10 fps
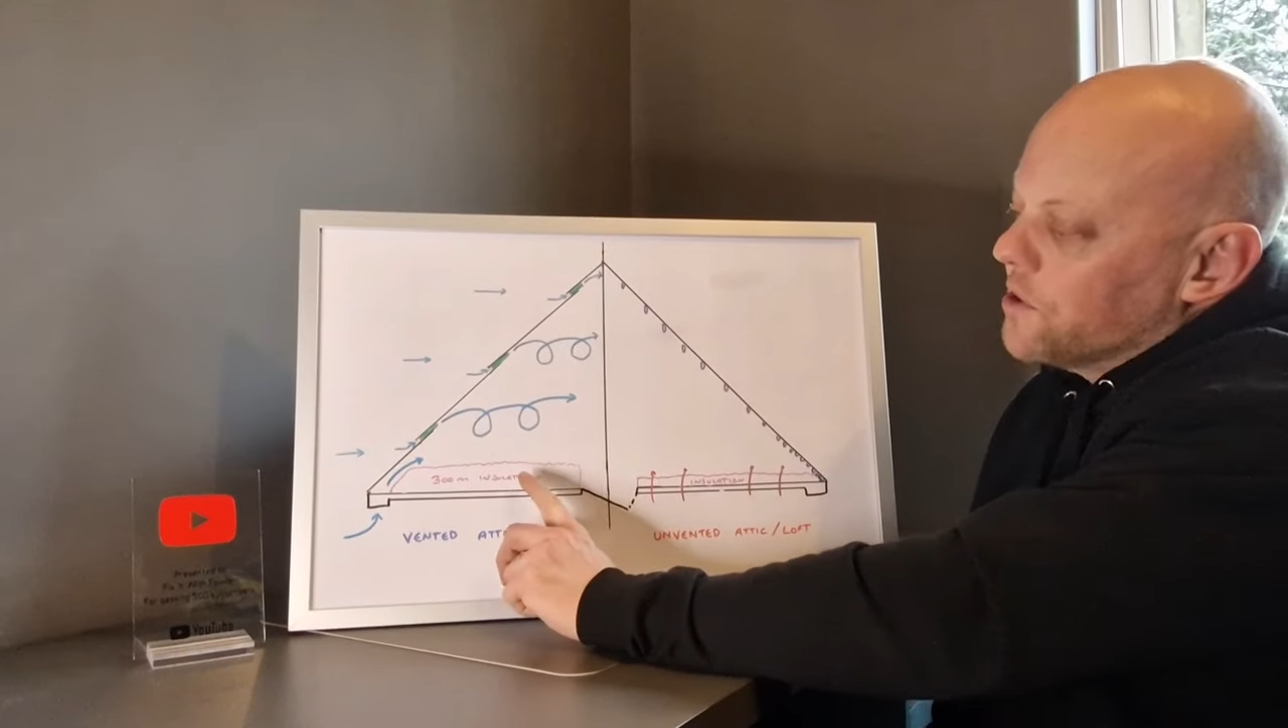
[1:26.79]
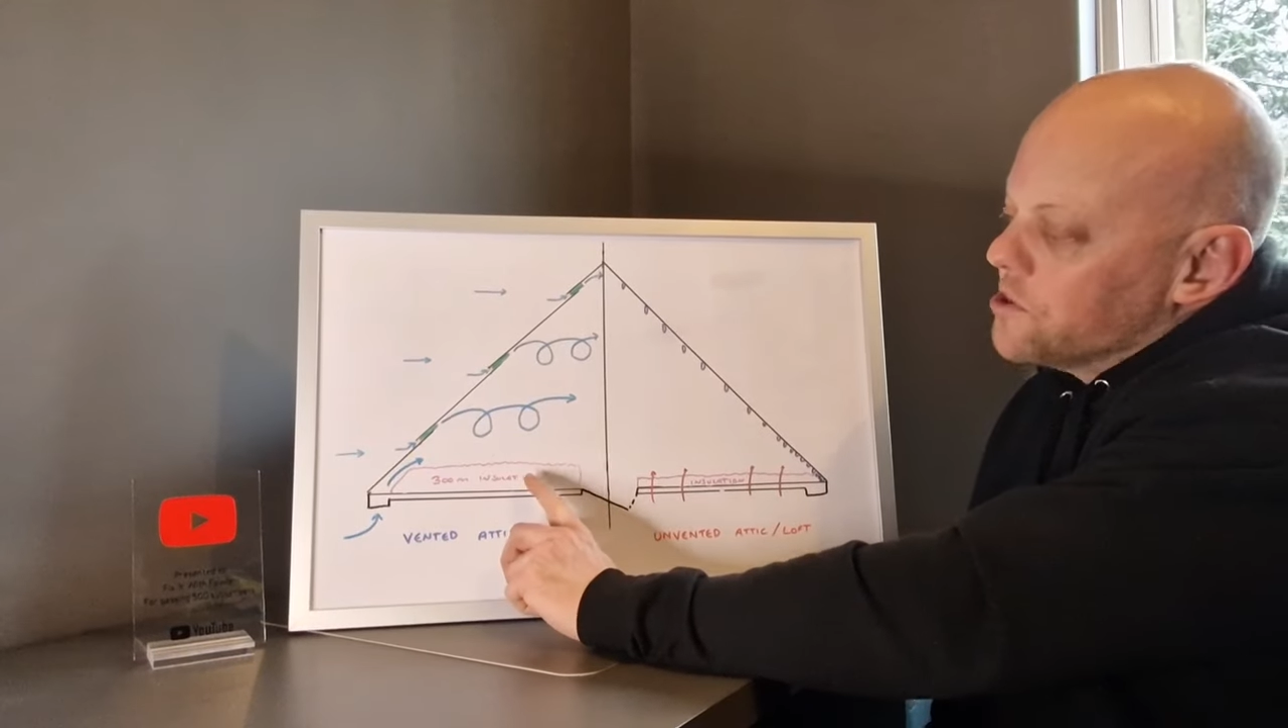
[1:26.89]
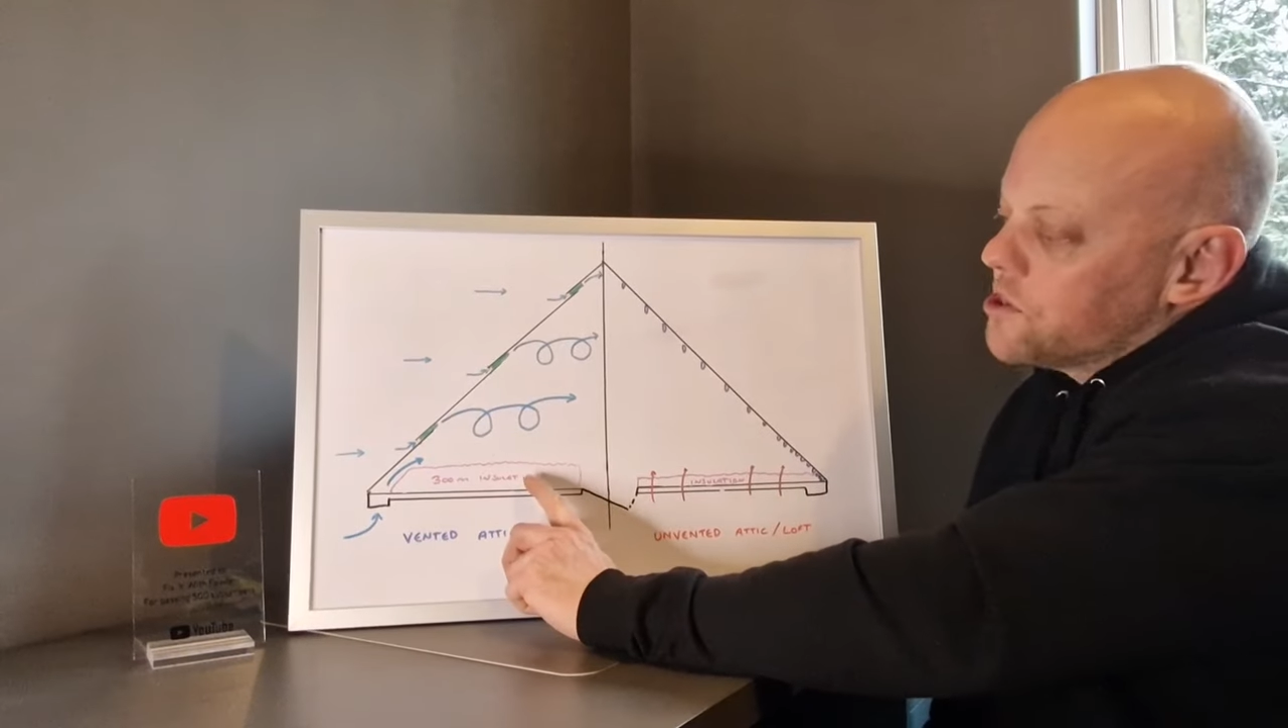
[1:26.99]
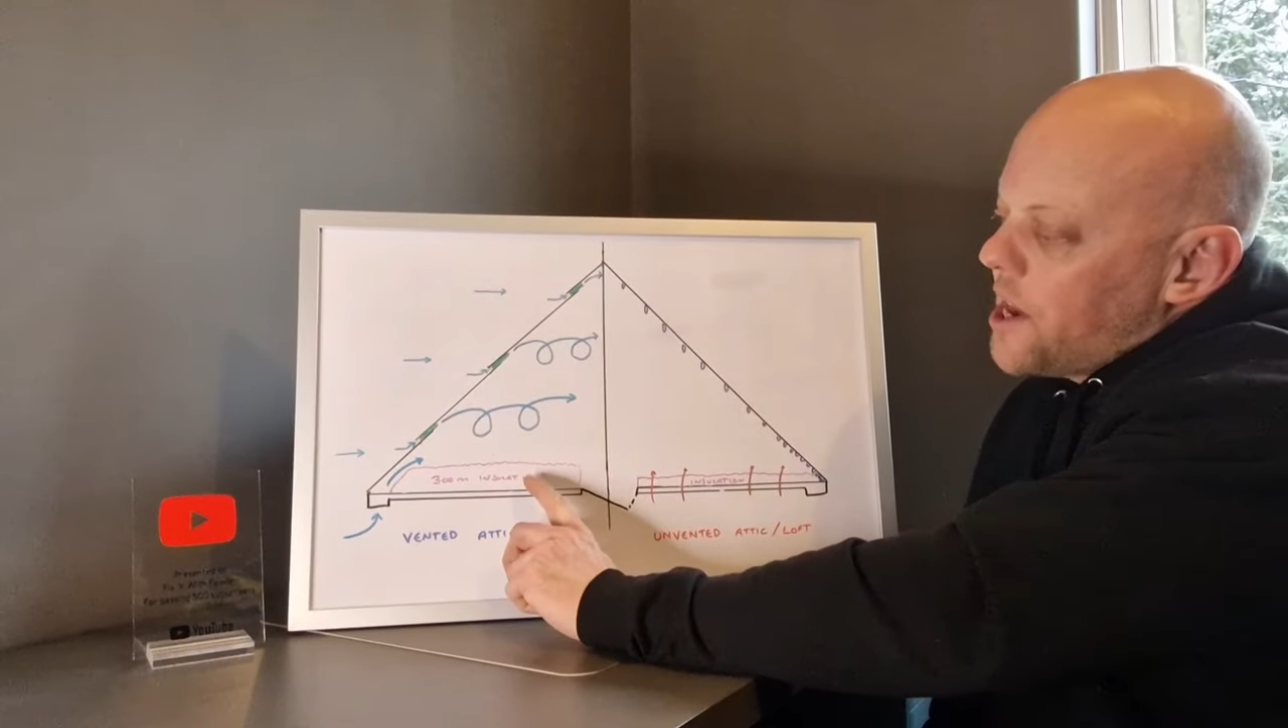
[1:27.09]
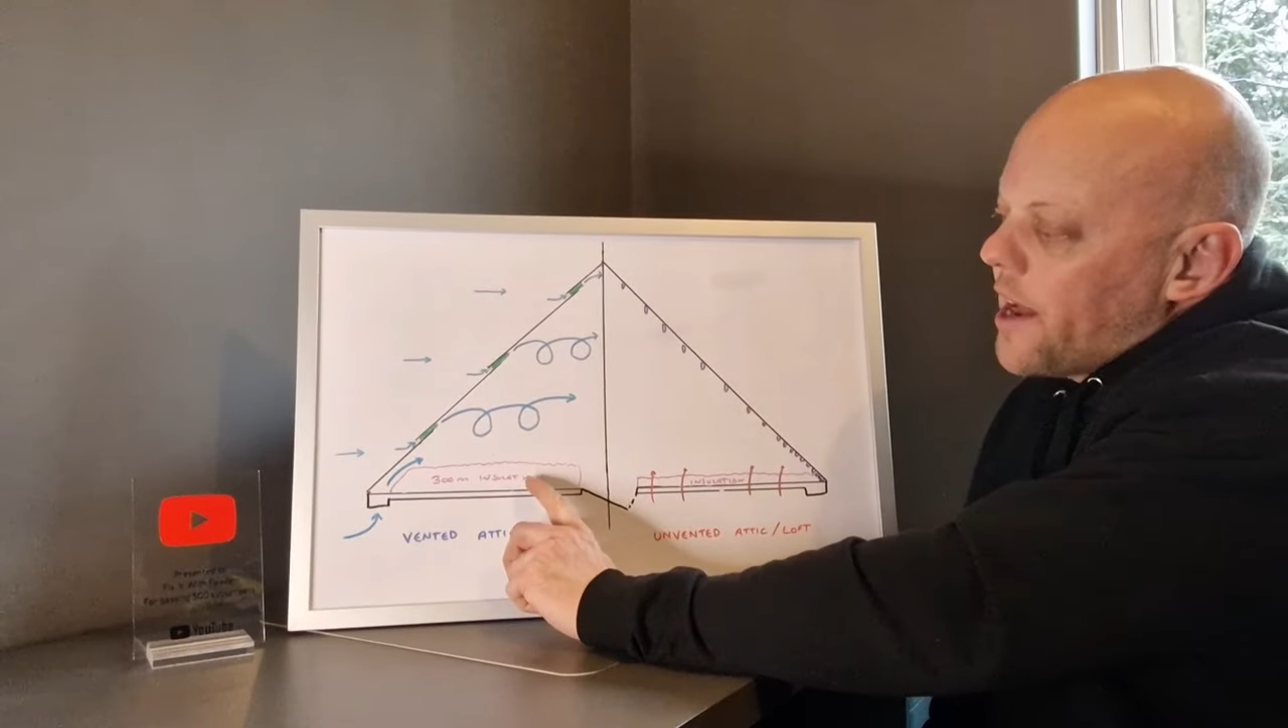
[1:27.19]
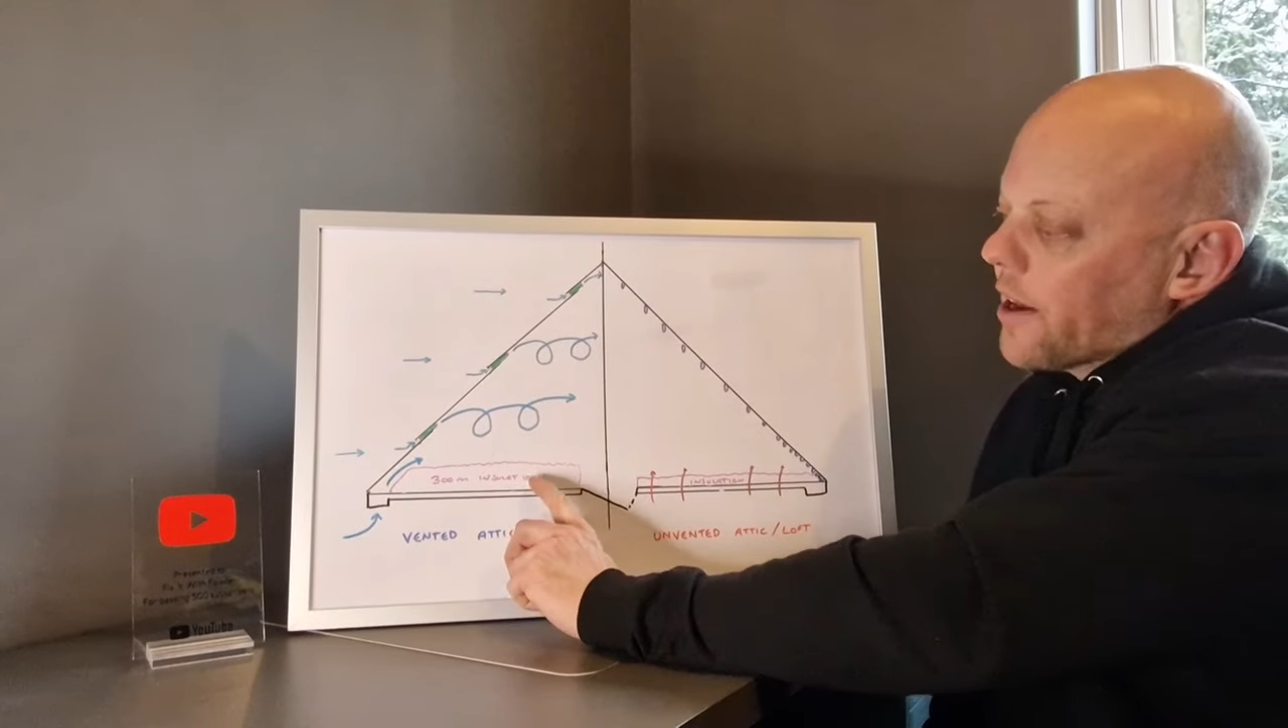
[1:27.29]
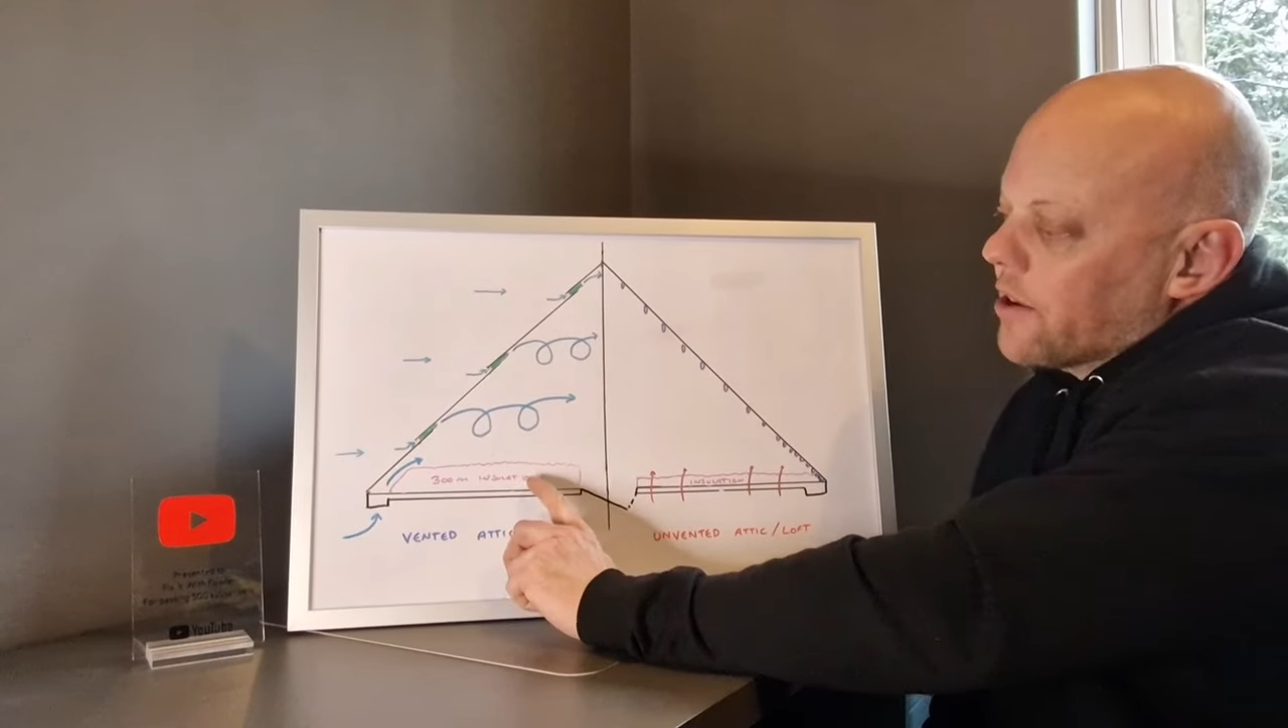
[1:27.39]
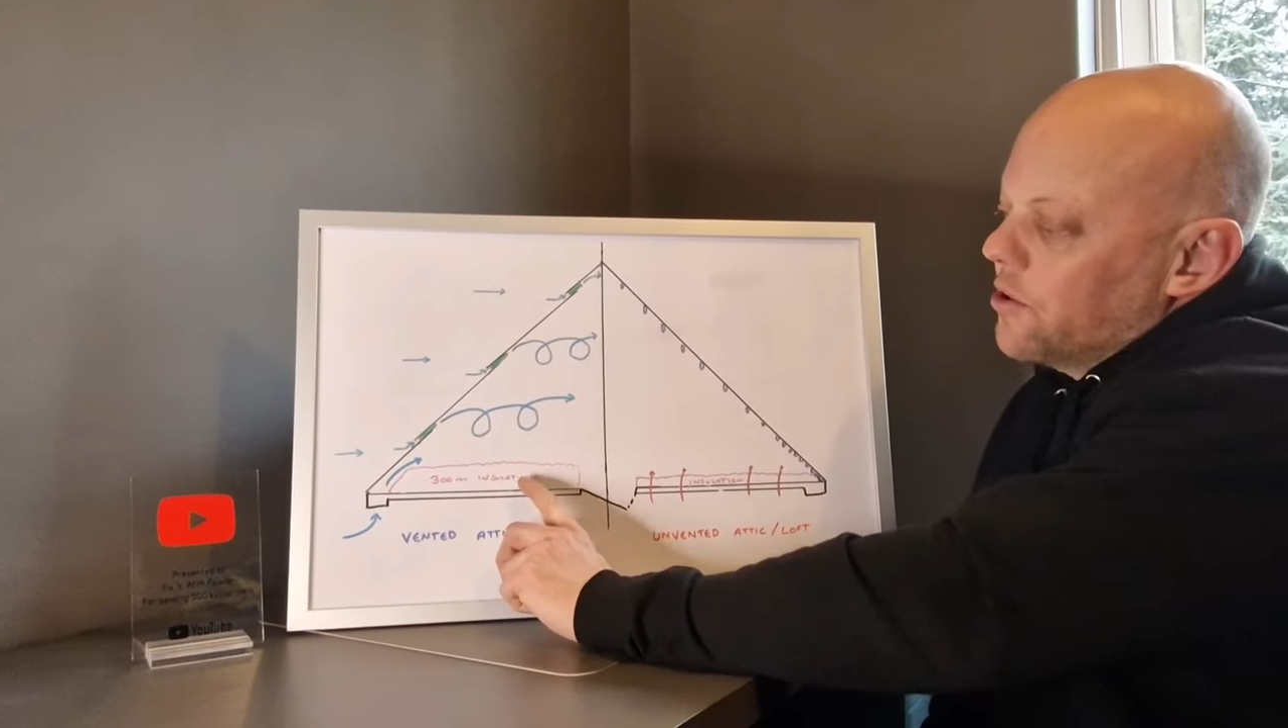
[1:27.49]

and check